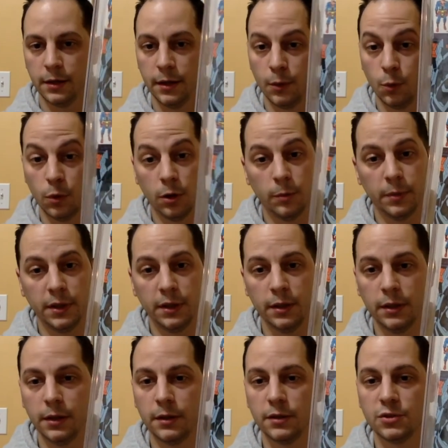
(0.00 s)
it will be
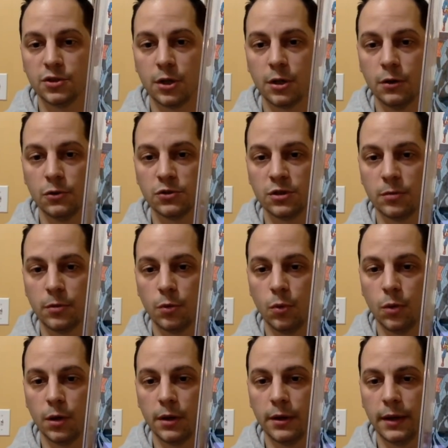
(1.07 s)
an Eternals number
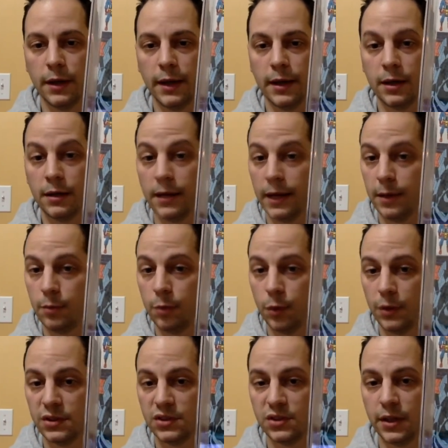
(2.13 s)
1 at a
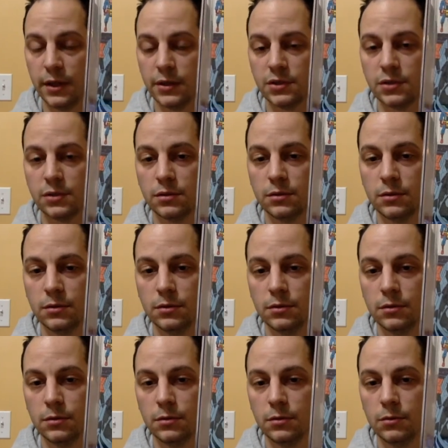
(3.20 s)
9.6.
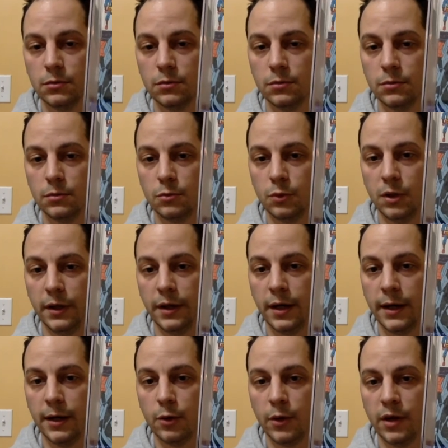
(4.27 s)
Really
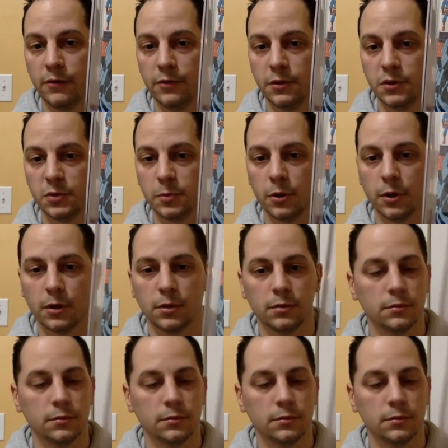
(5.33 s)
high grade for this book.